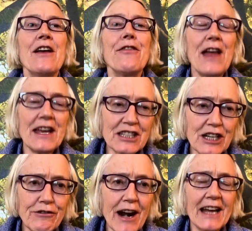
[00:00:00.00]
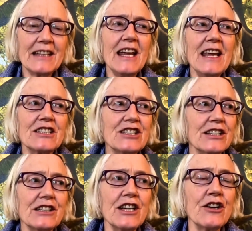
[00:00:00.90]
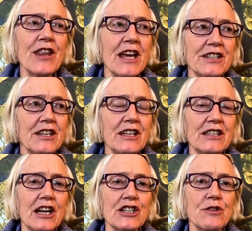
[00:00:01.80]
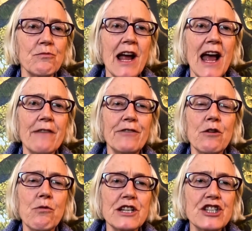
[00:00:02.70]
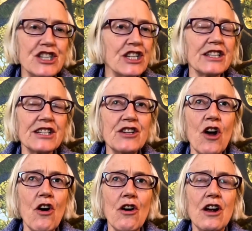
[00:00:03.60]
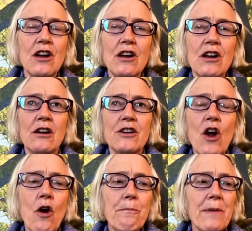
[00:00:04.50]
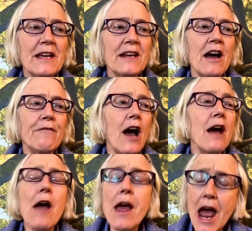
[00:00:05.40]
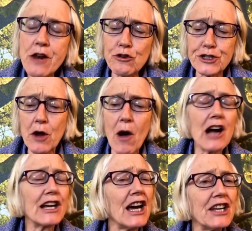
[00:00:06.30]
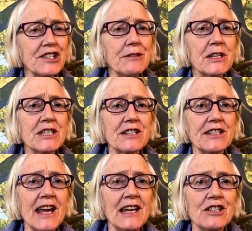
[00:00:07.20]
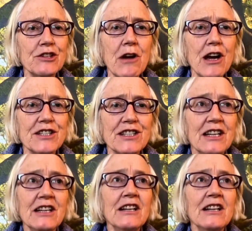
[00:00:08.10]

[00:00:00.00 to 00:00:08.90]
That's correct. It's just, you know, that's the discussion we're having. We're just not big enough. And also our customers are saying to us